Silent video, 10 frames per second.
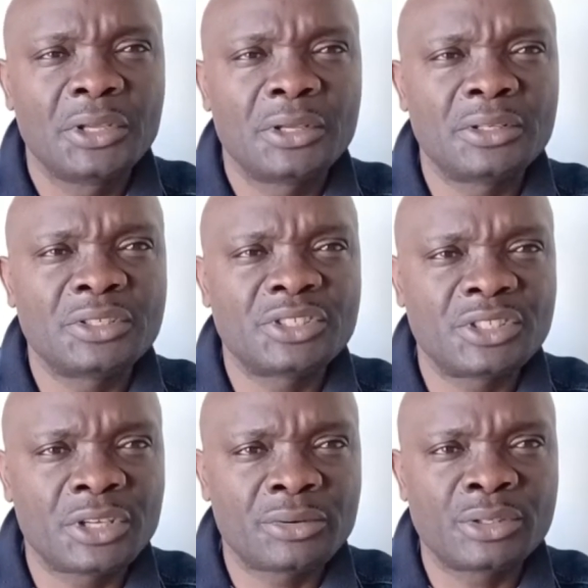the
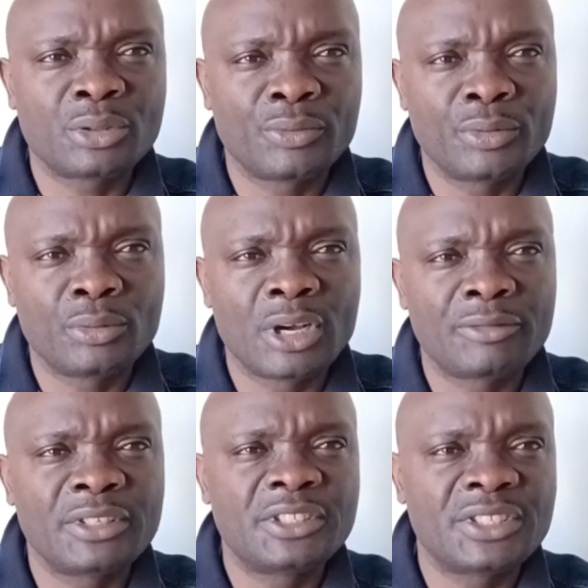secret of you
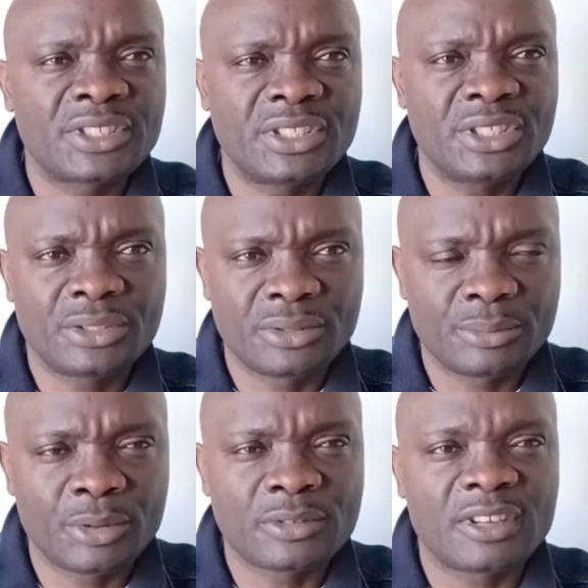having distinctions,
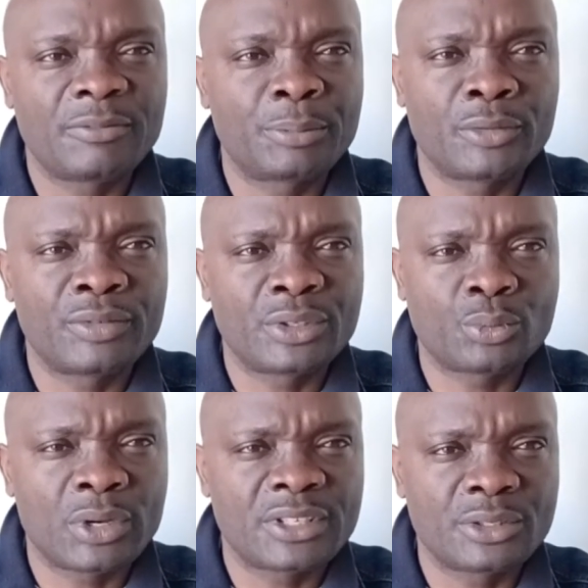because I've proved it
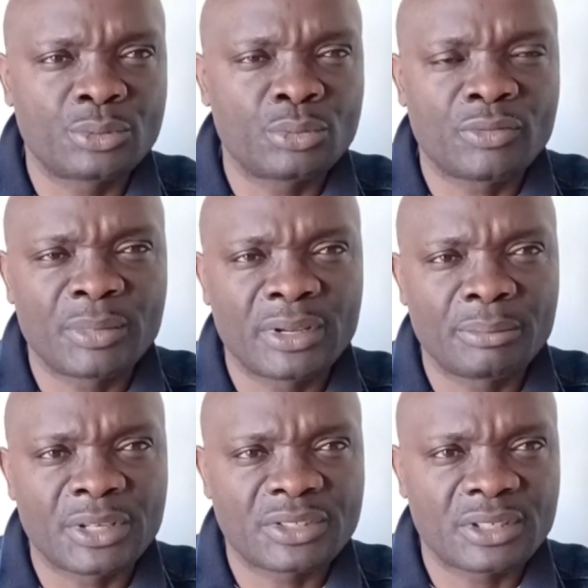twice in 2 of my
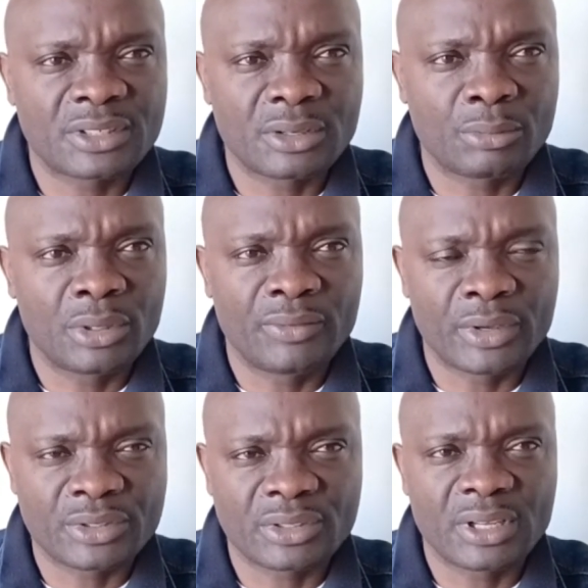masters and
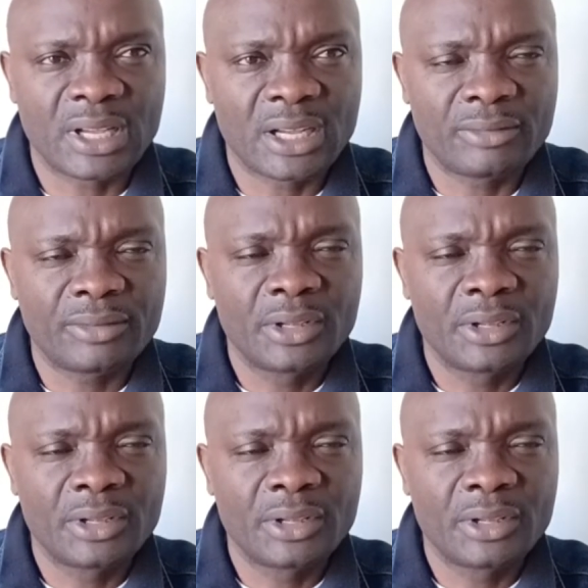qualifications I have,